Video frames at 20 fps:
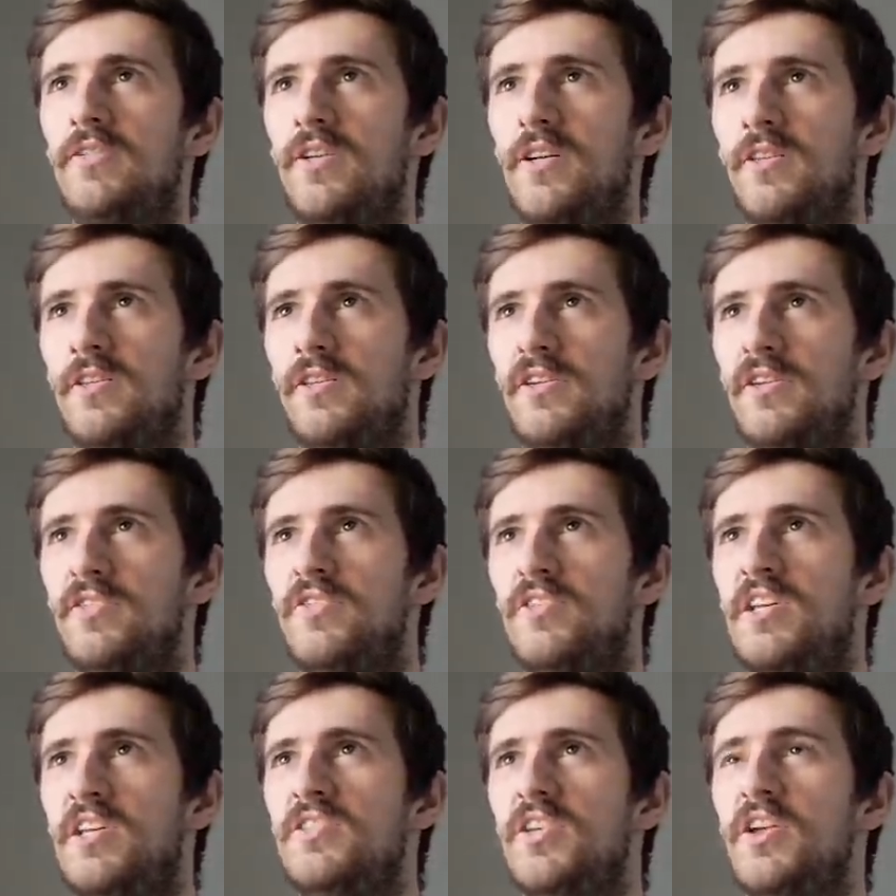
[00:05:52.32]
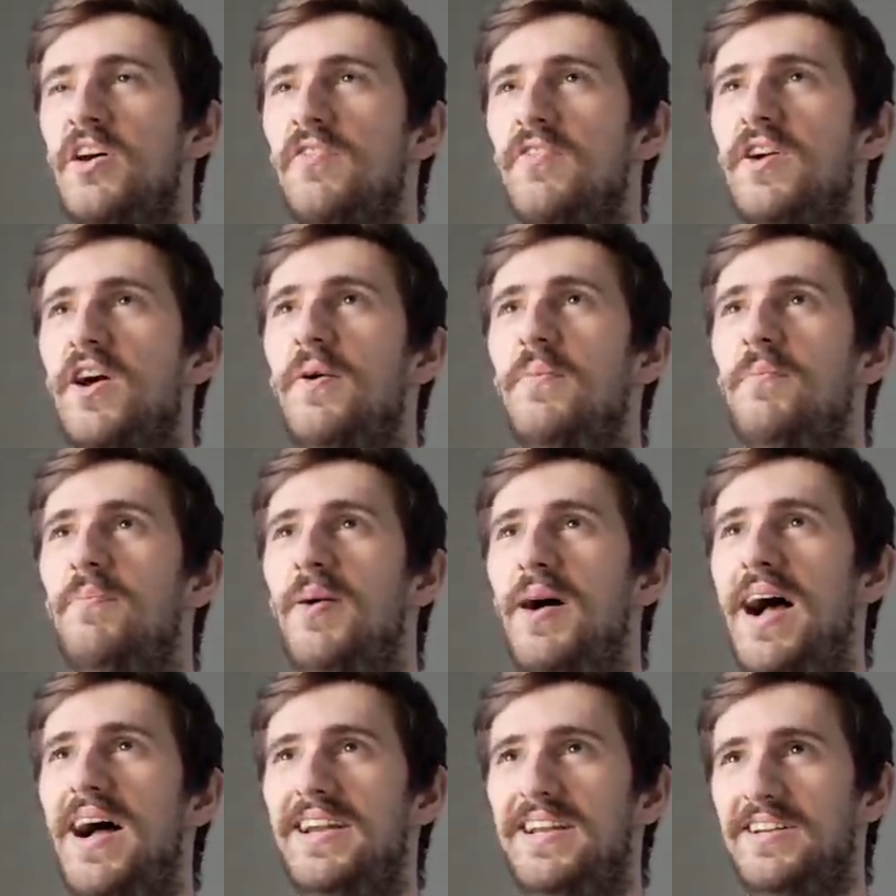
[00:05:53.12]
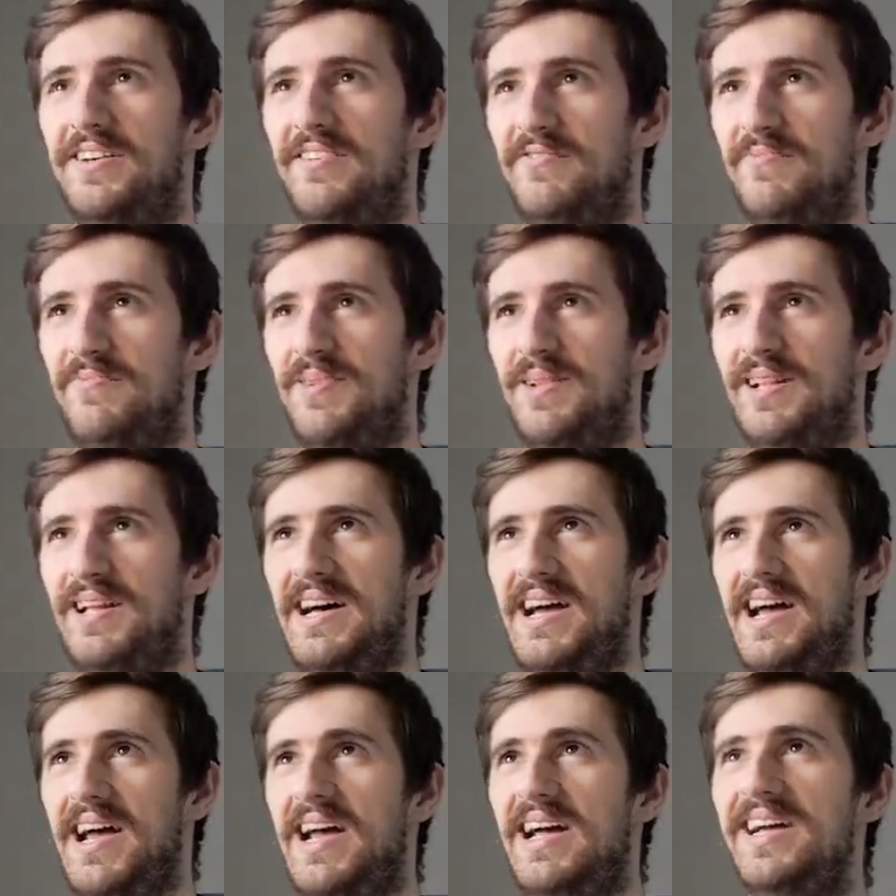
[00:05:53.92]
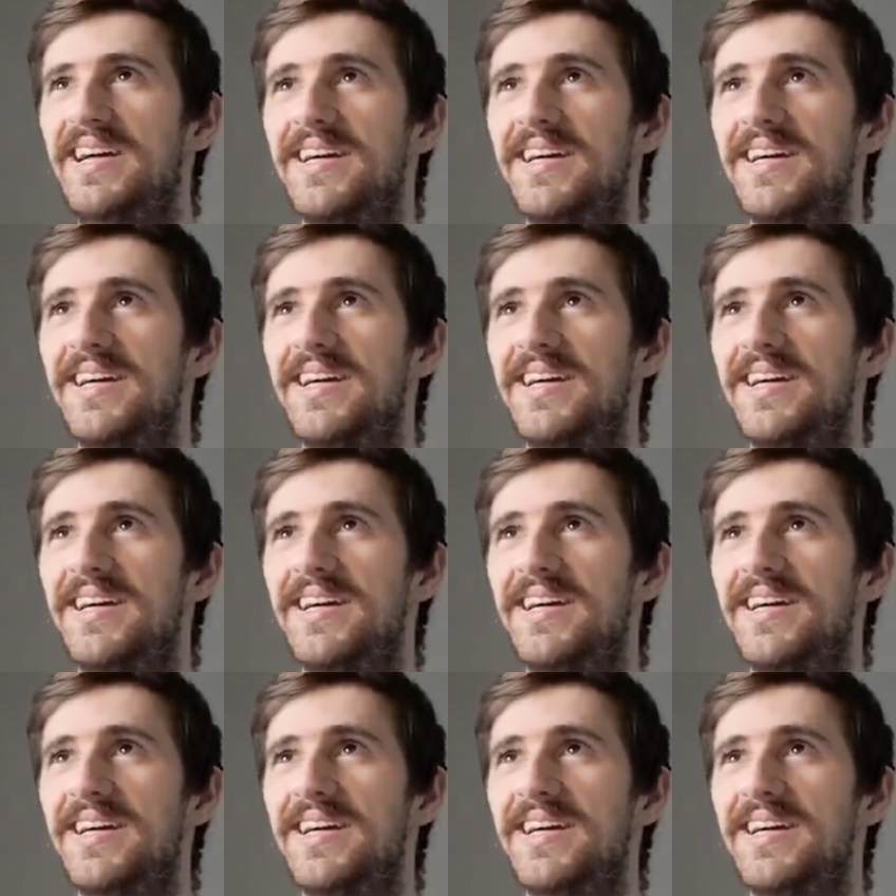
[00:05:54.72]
in this season of competitive play.